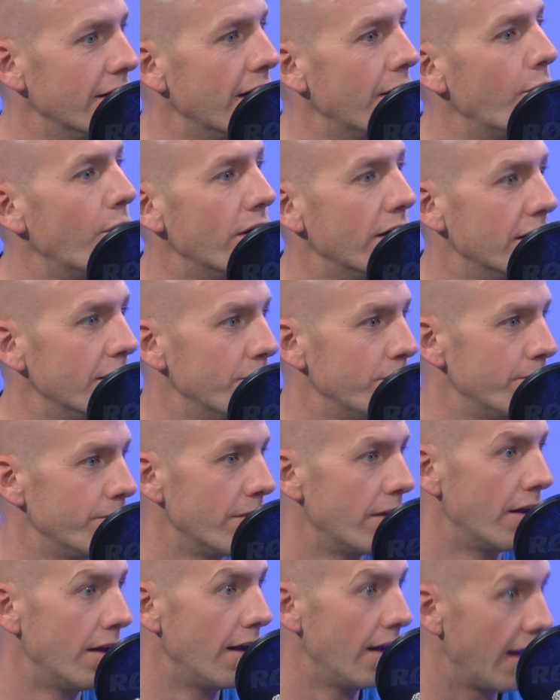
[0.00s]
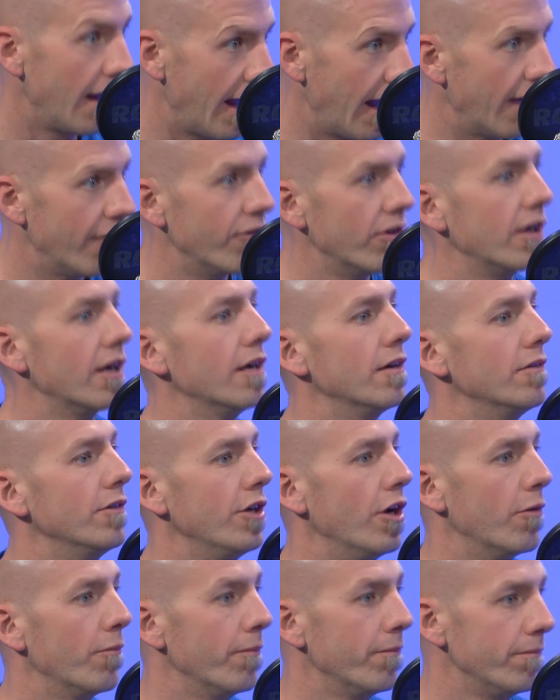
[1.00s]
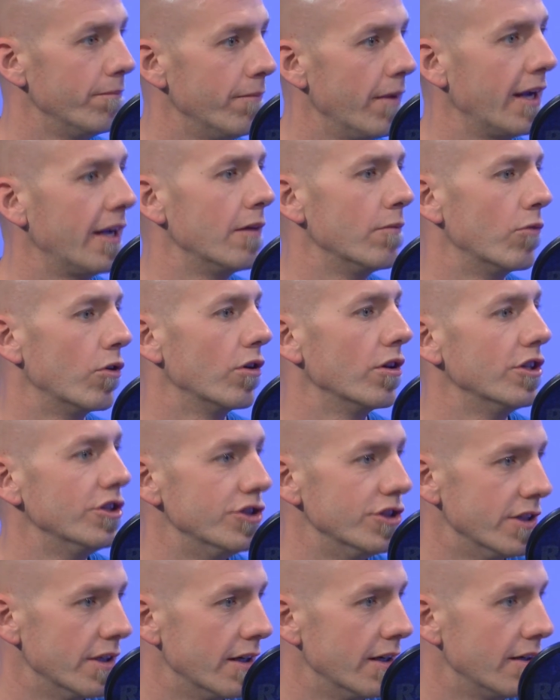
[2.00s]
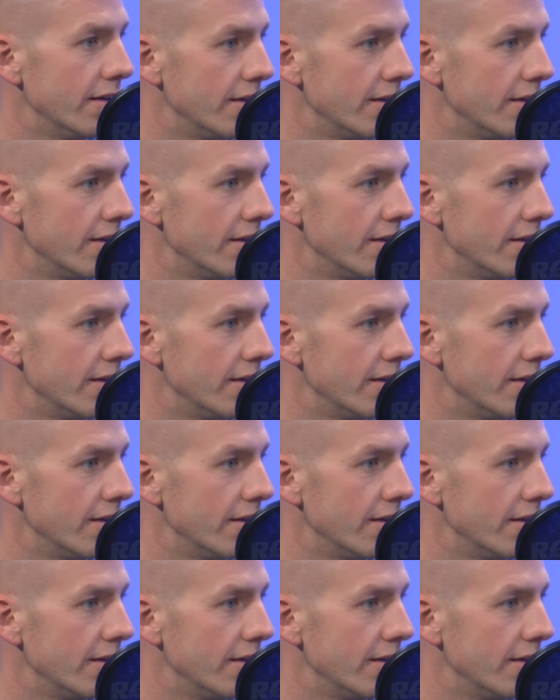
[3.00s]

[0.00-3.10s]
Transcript: I wanted to have make it more legit.